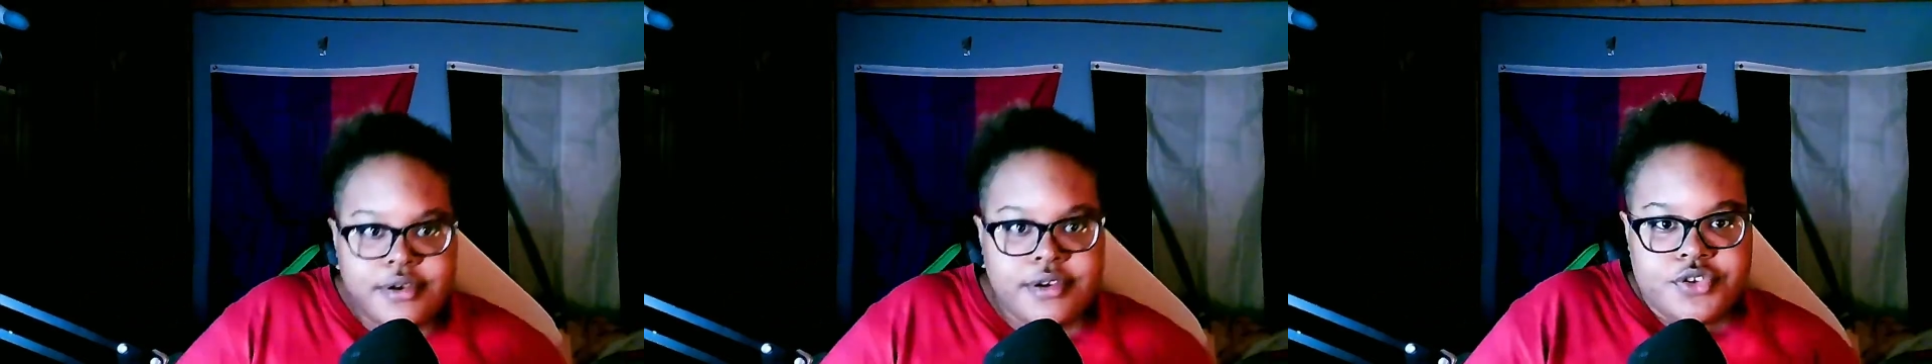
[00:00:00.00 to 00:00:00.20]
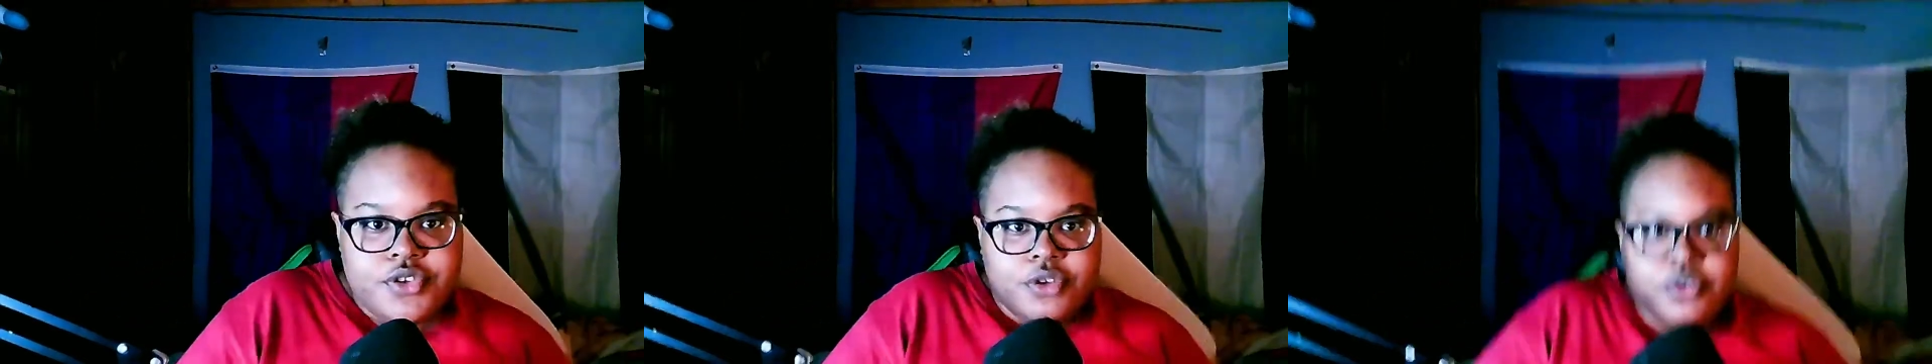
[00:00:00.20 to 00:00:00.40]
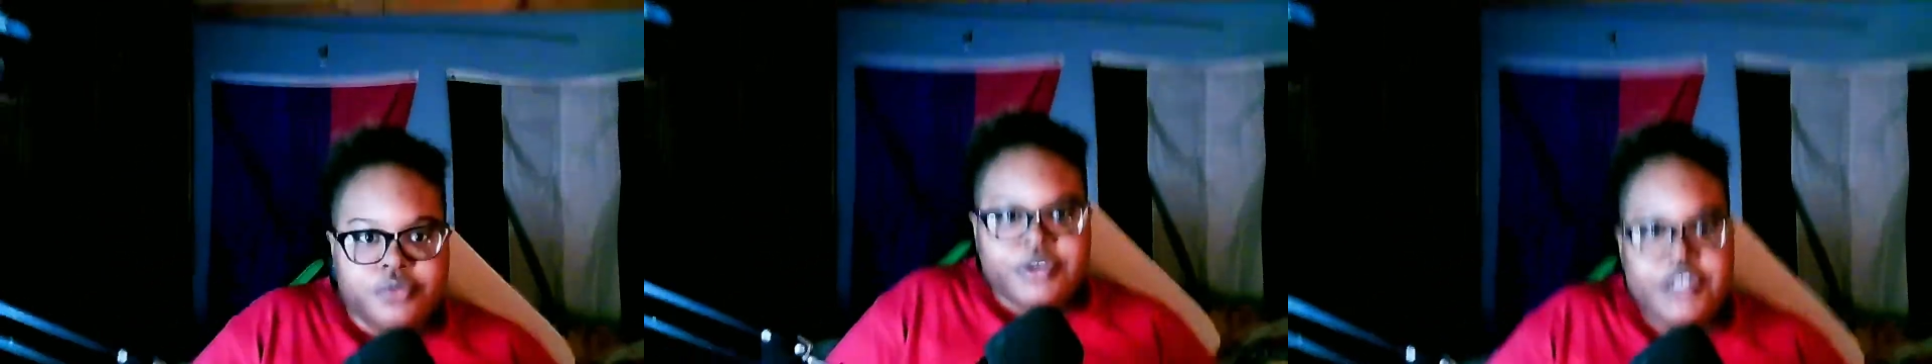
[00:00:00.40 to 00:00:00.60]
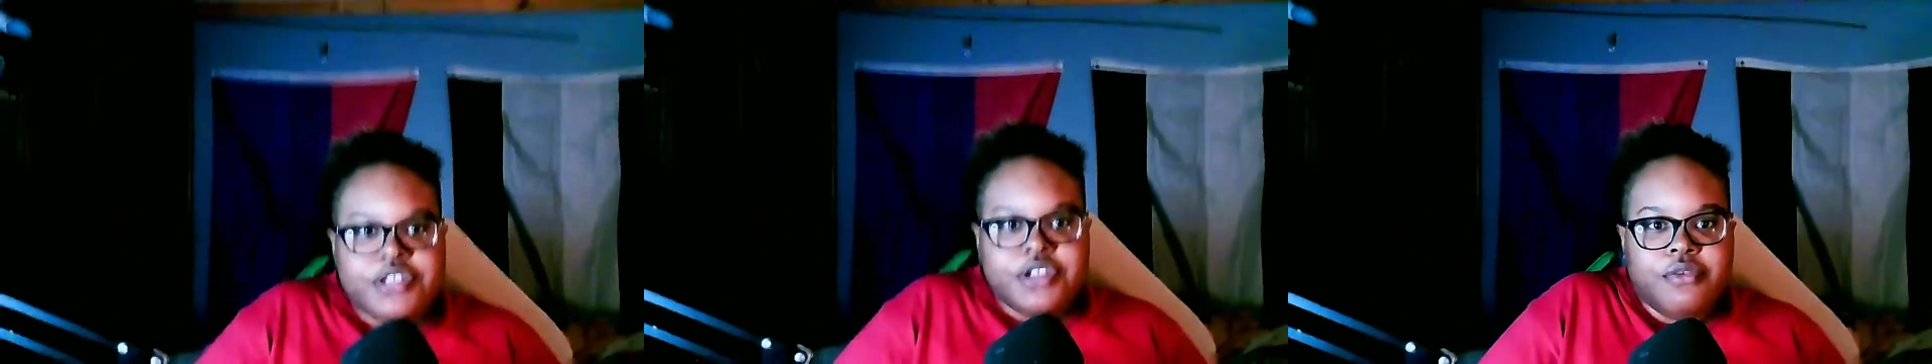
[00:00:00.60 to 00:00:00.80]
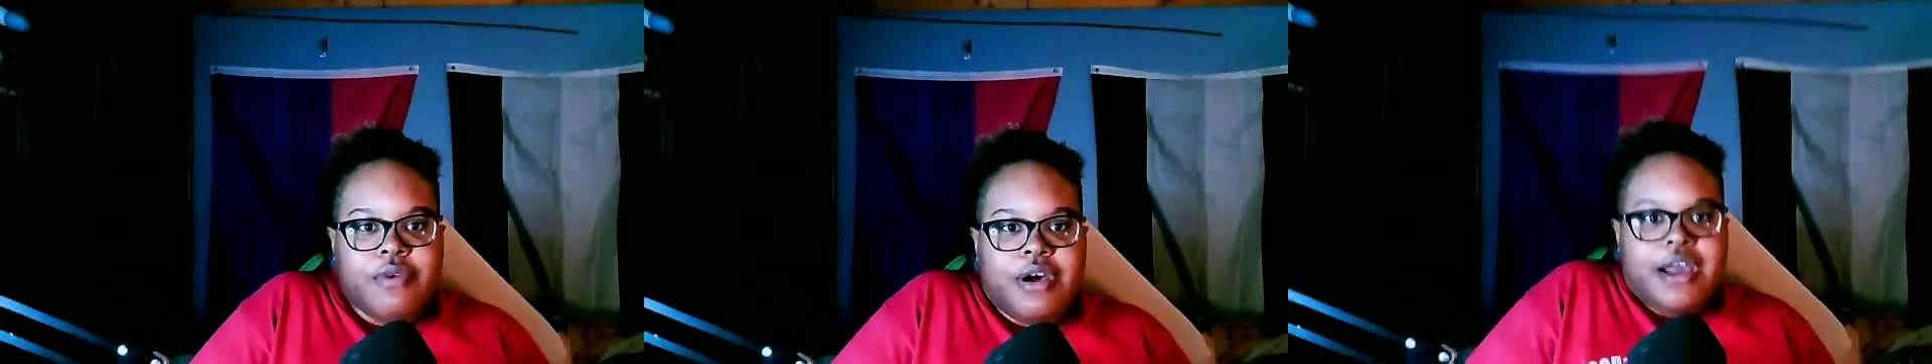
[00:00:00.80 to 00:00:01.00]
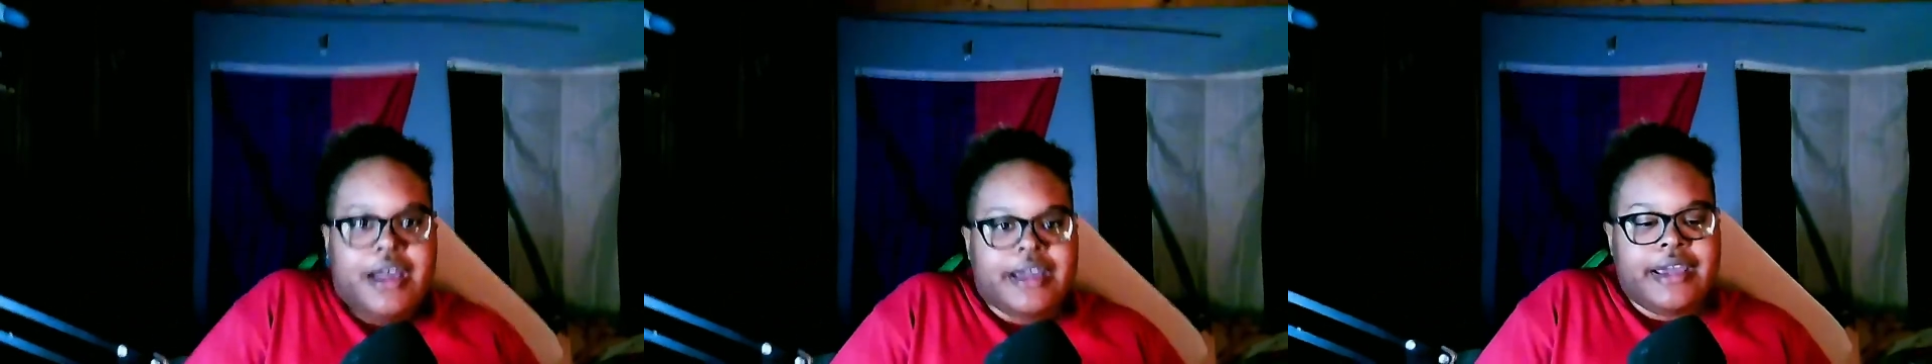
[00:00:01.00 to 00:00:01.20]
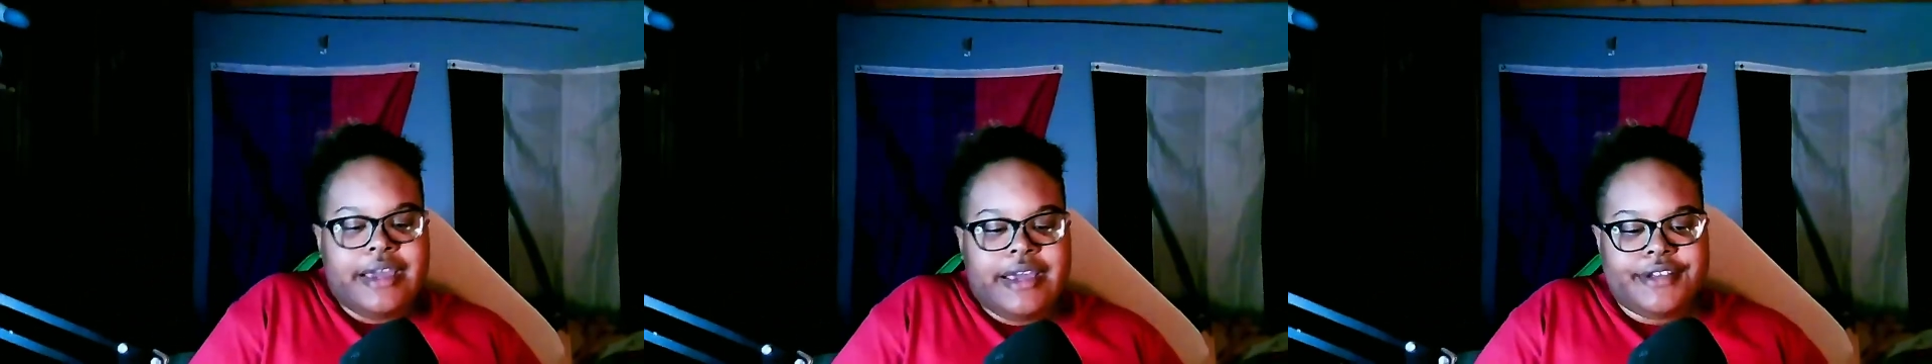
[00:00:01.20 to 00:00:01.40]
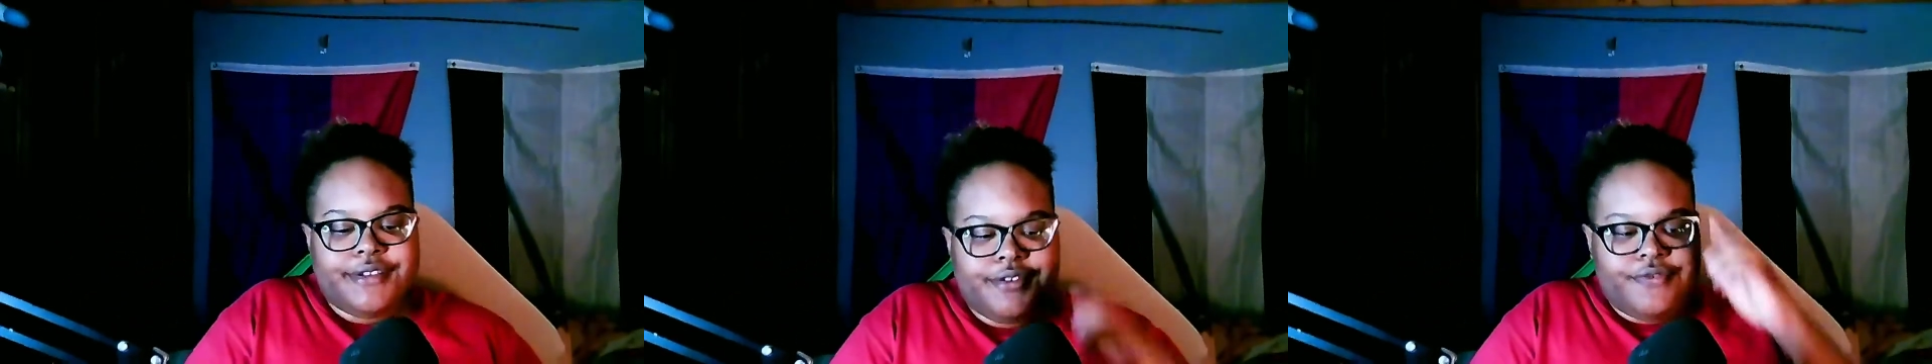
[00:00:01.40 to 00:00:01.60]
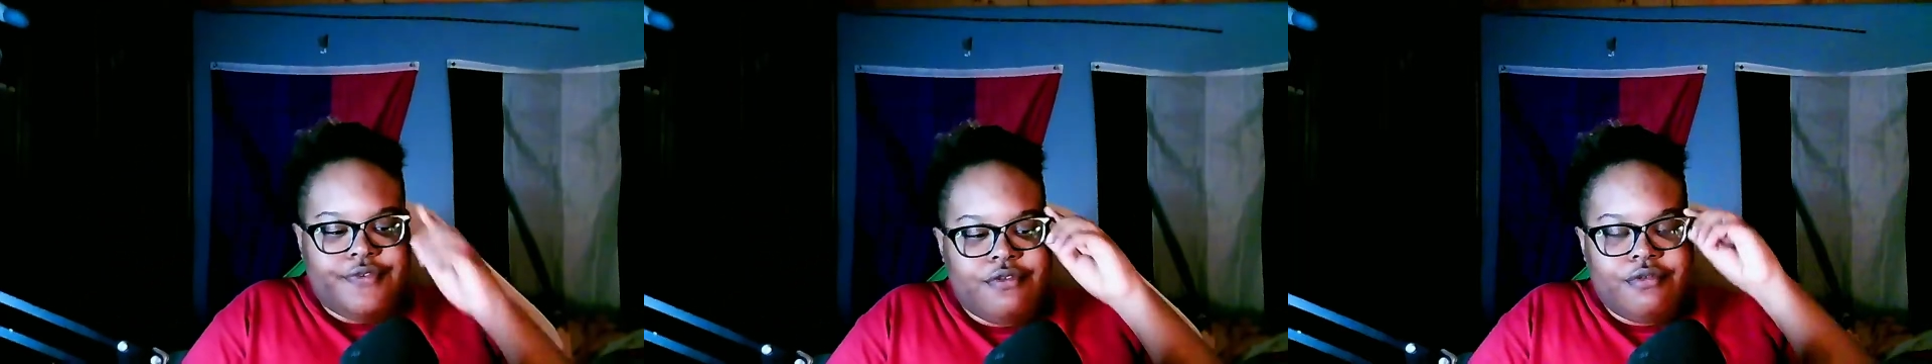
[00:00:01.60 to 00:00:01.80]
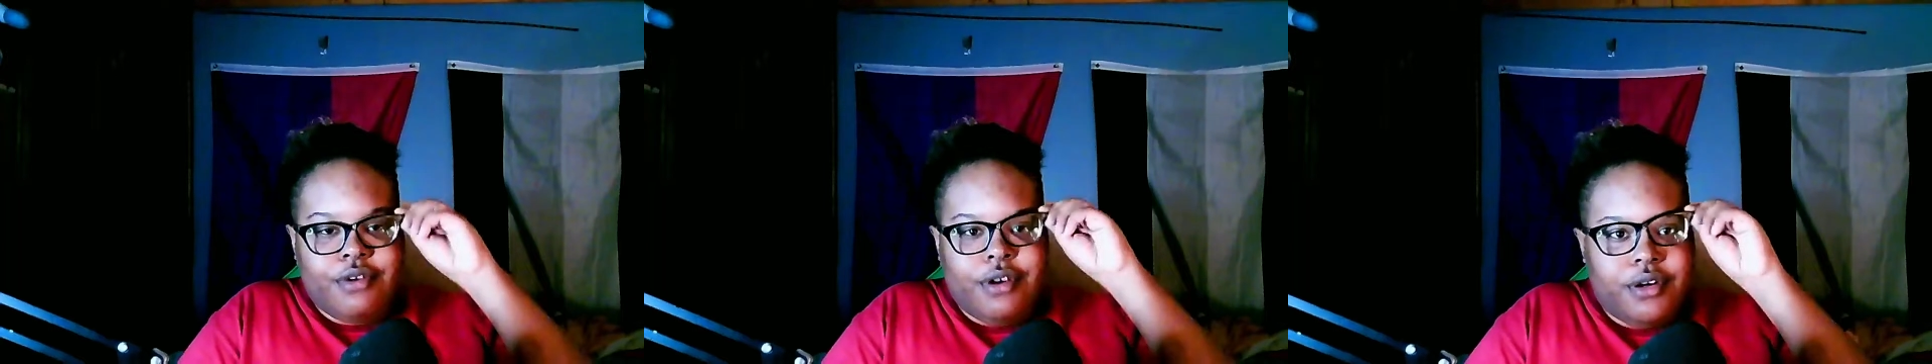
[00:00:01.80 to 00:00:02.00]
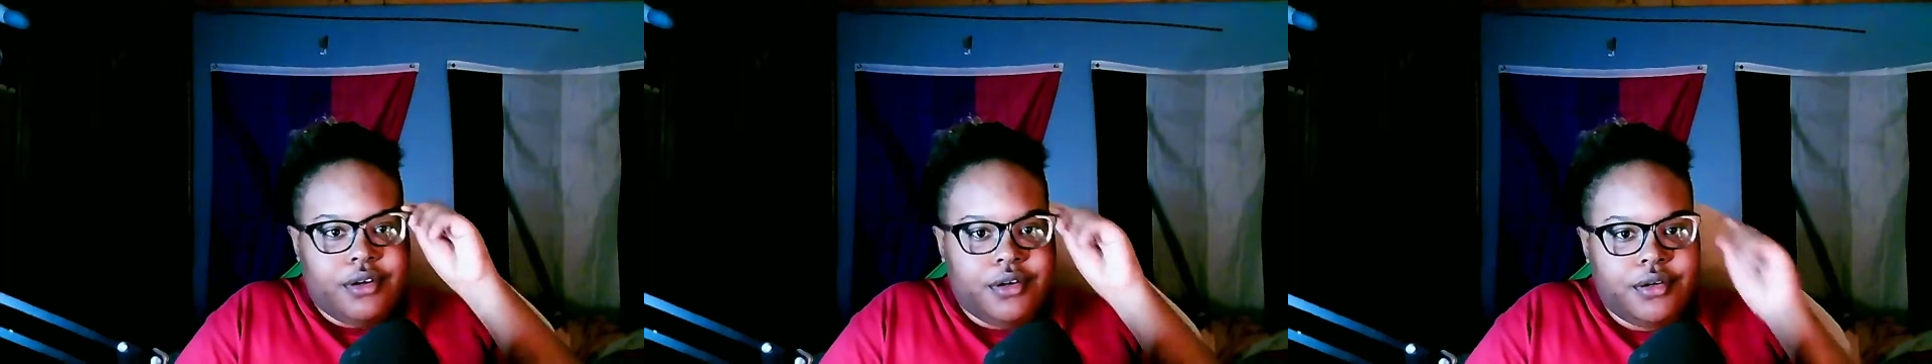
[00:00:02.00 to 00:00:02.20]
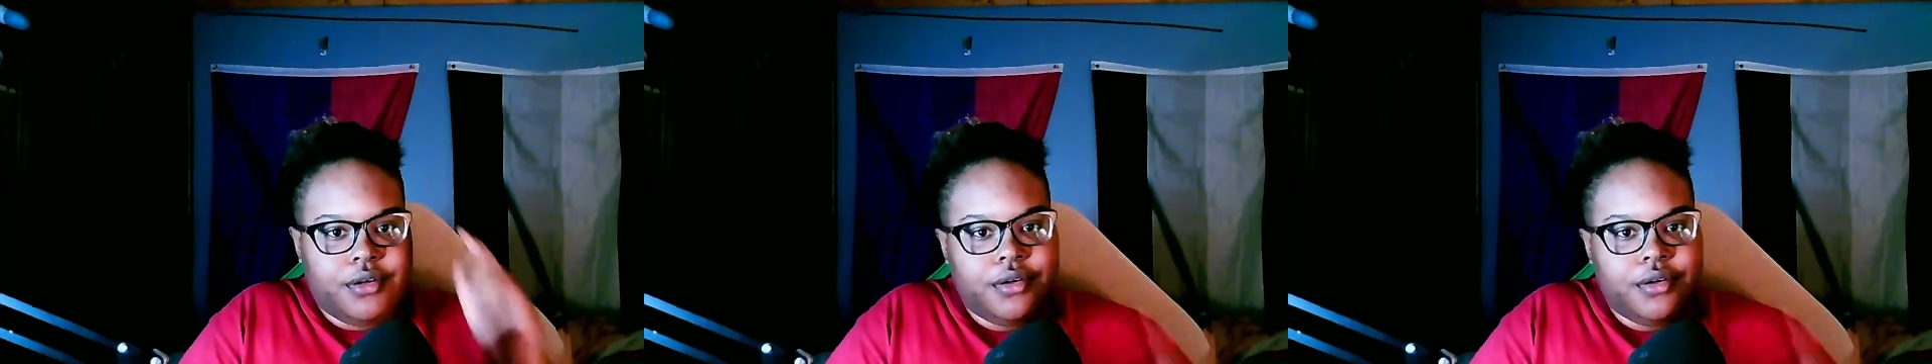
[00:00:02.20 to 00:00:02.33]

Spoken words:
So the reason why I asked for,